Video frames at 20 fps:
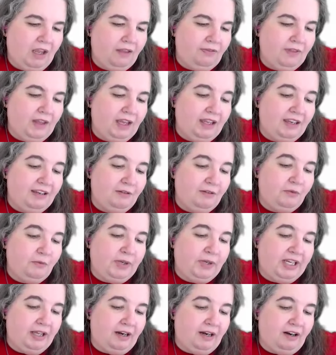then
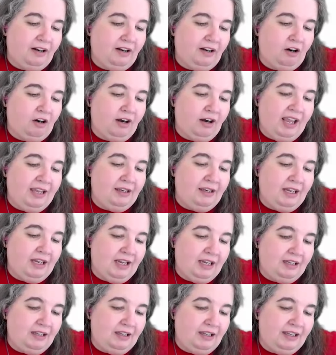we get on our,
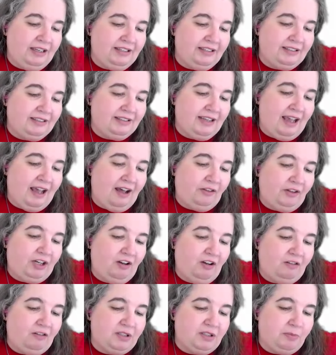ending is Allie
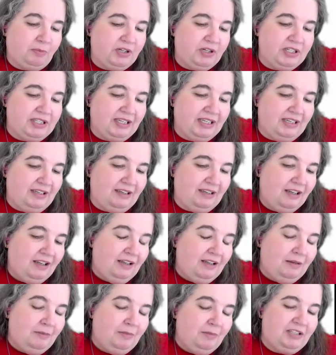calls the prison,
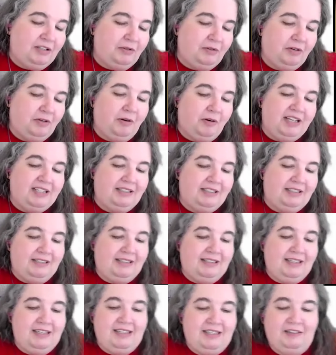makes a request to
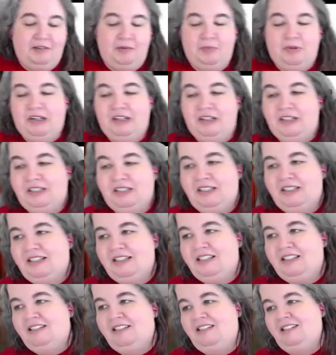see Dylan Parks.